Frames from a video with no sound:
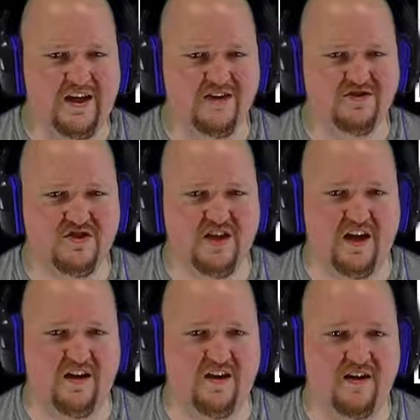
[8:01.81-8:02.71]

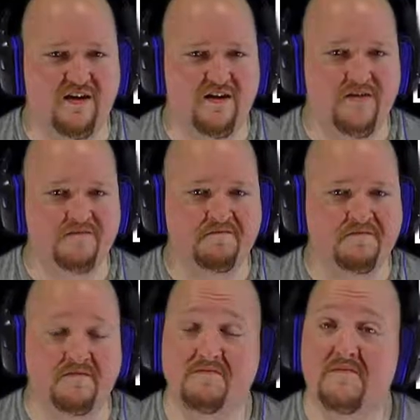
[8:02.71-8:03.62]
Interesting.
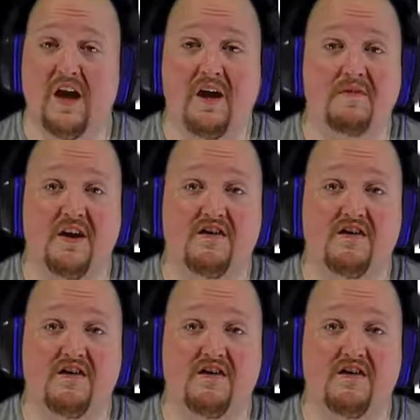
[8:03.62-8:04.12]
I'm not